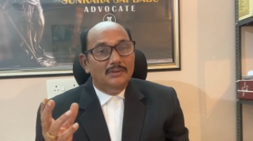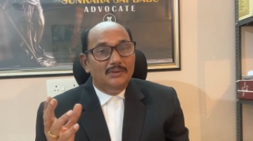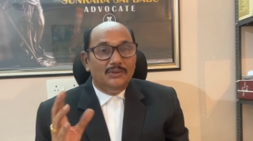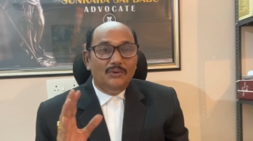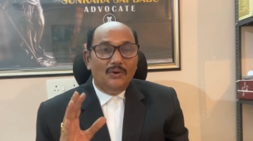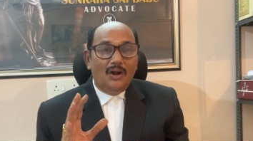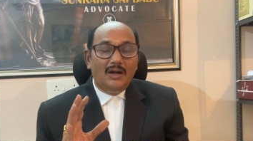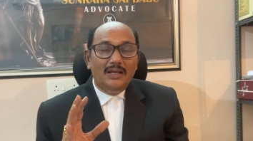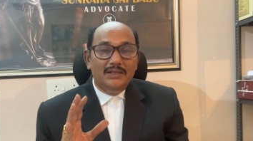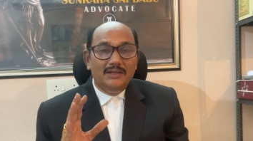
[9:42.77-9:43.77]
You do
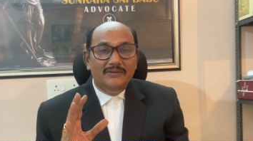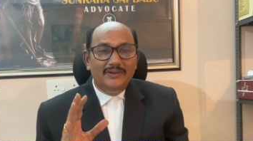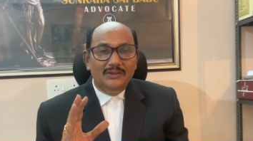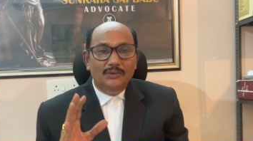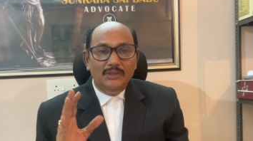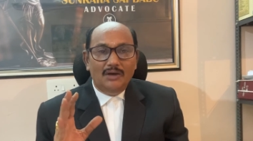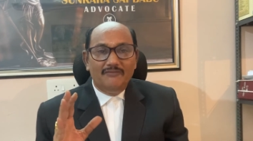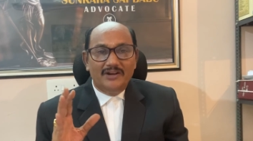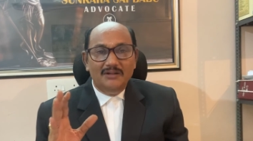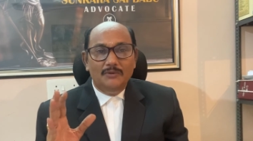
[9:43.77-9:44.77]
not, even though you have
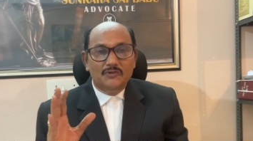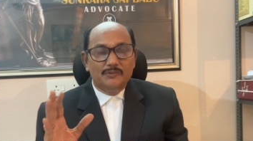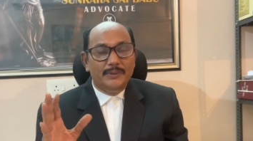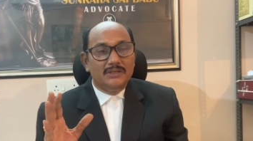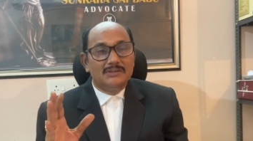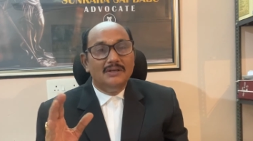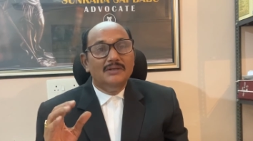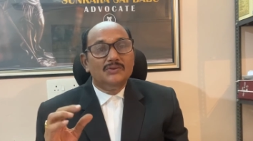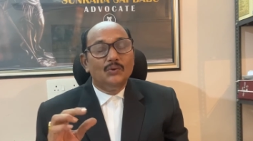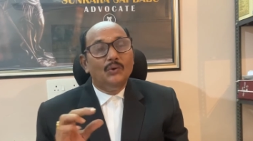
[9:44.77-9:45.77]
freedom of speech,
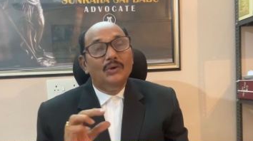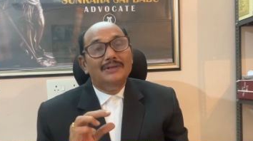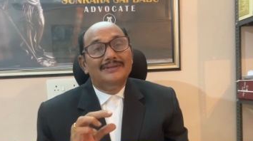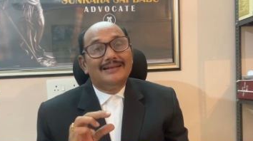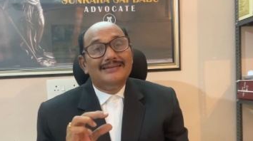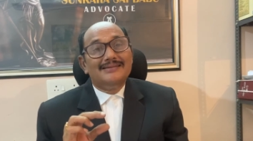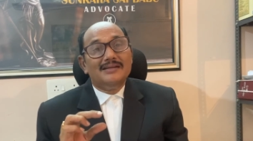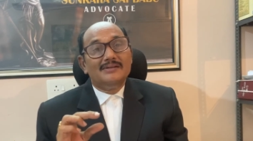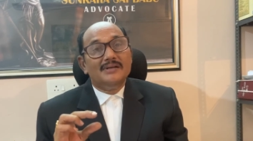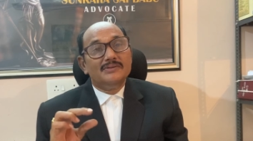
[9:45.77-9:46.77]
so the
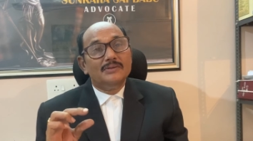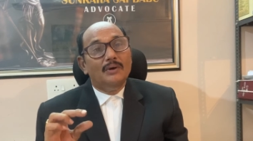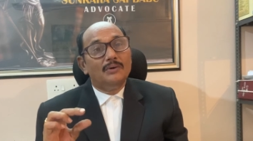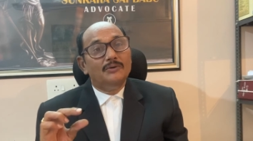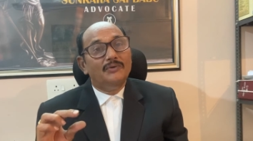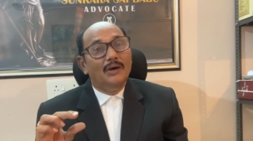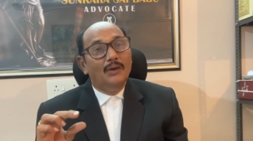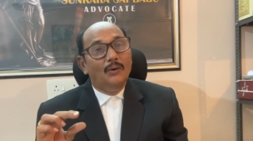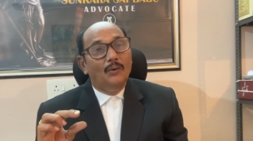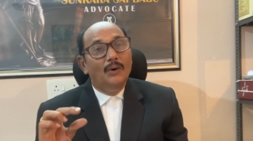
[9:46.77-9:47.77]
restrictions you have to
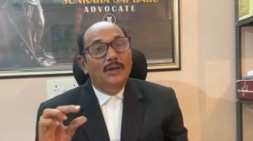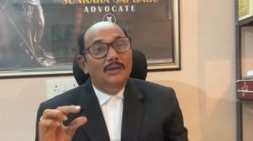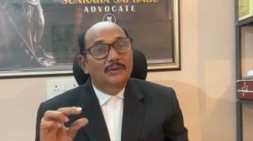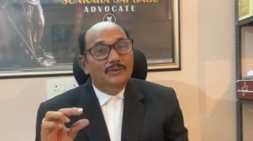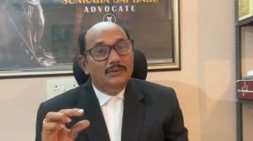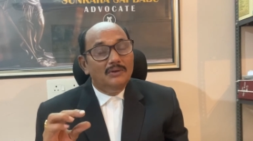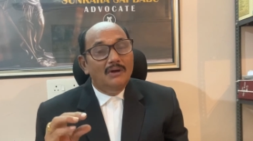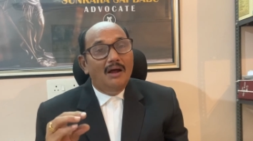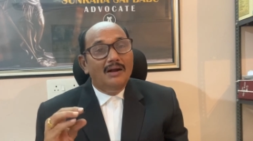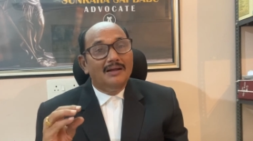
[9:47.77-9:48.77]
follow. You should
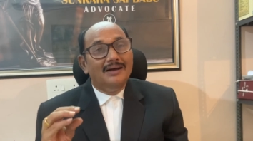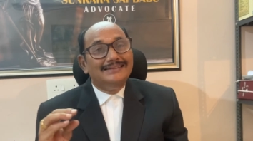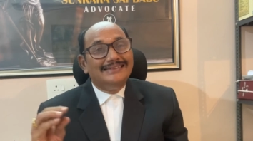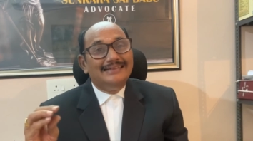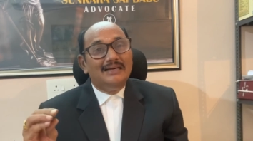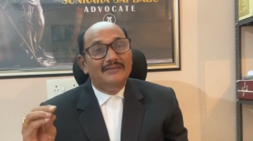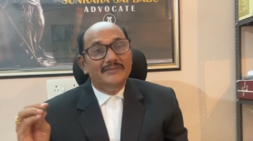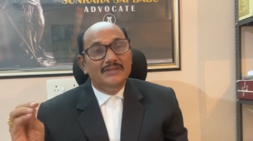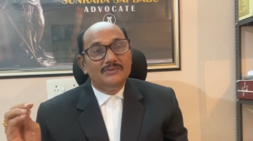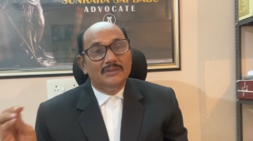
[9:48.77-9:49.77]
not cause
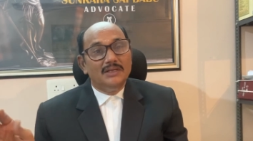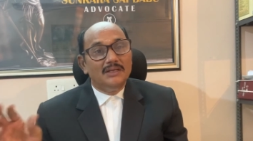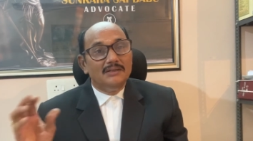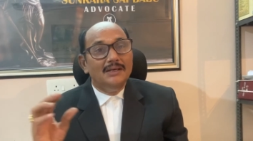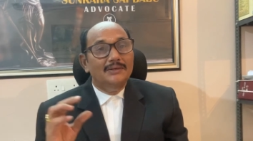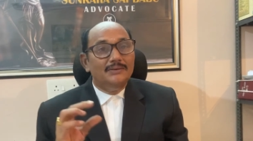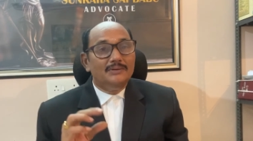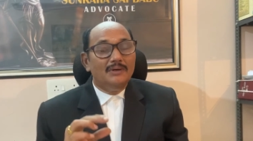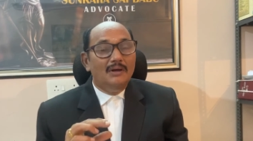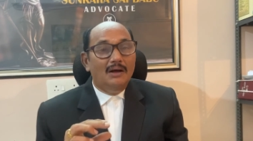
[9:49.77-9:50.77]
inconvenience to the, you
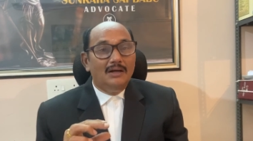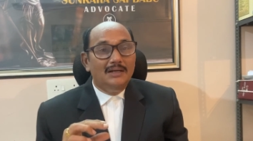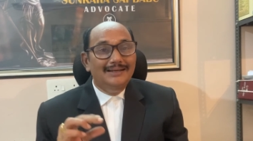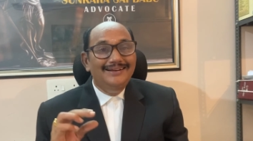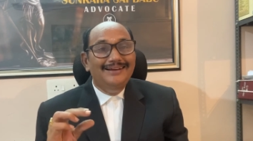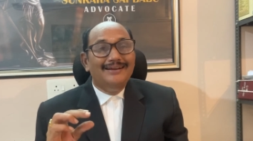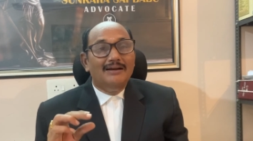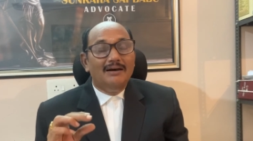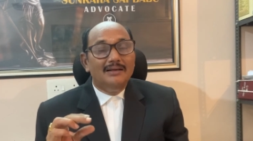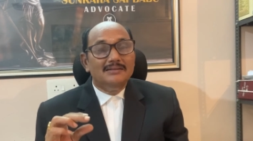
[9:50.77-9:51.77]
should not
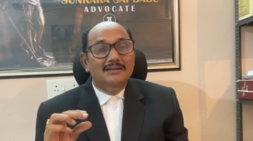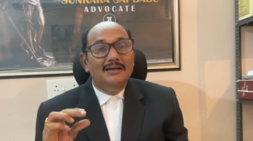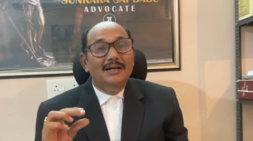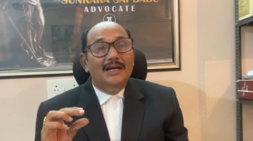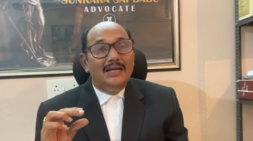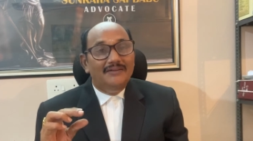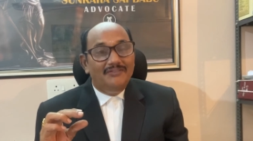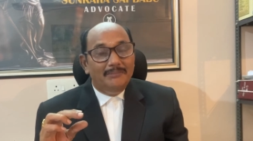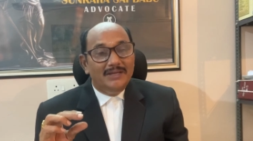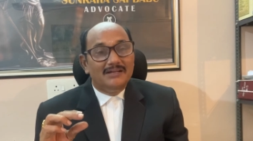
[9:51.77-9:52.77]
cause
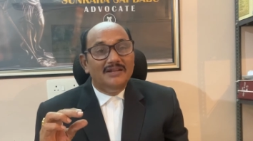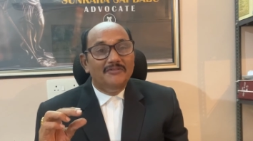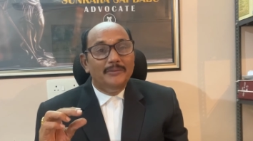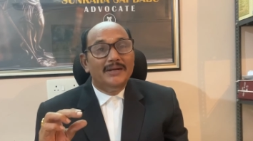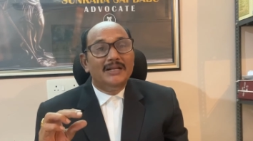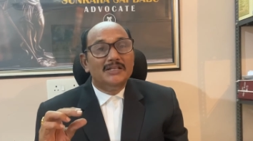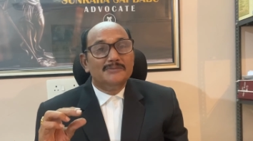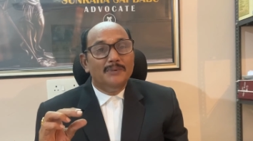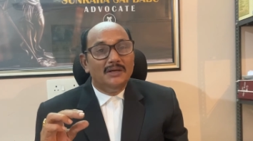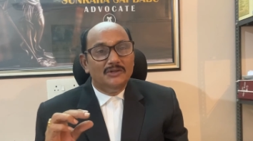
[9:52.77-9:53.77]
defamation, defamatory,
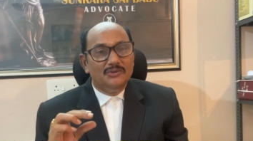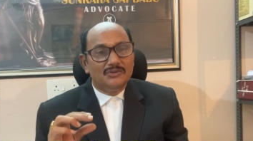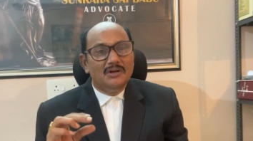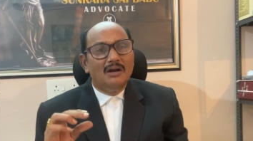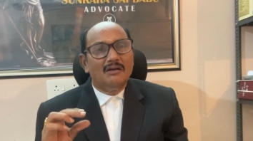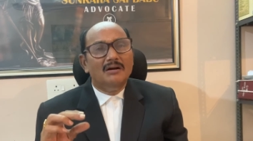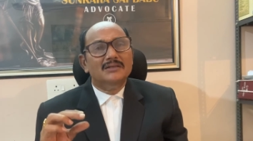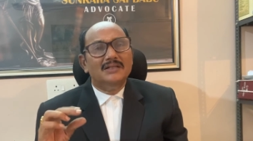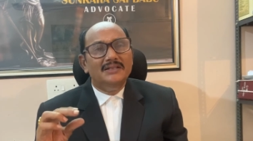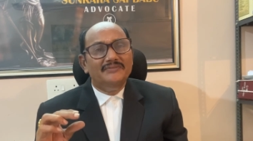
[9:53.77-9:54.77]
you should not cause
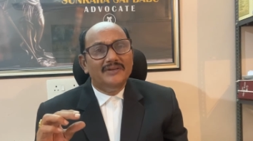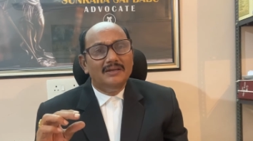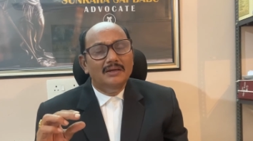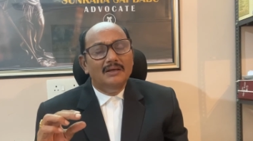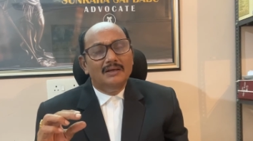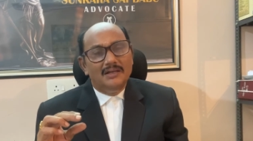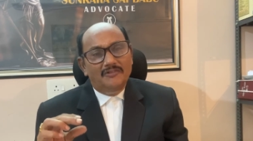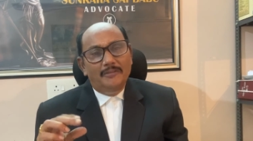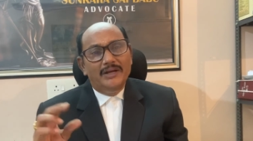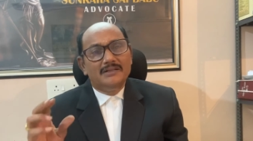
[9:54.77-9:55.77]

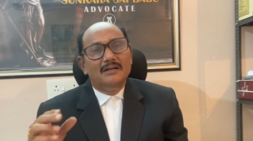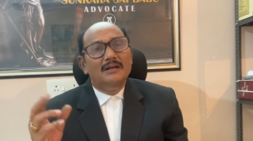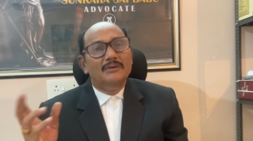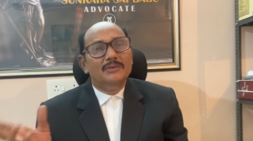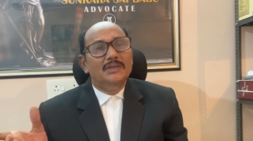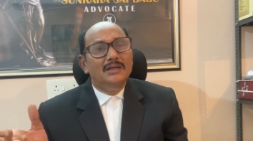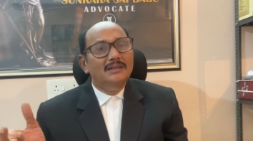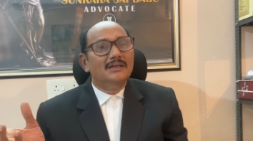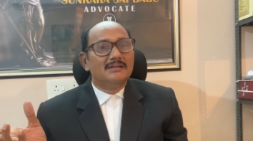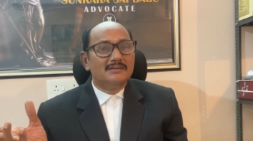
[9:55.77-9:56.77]
defamation to the
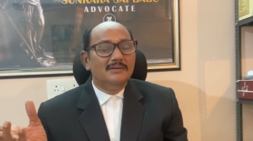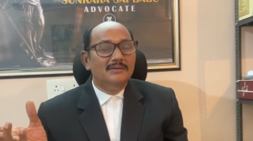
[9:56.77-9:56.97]
others.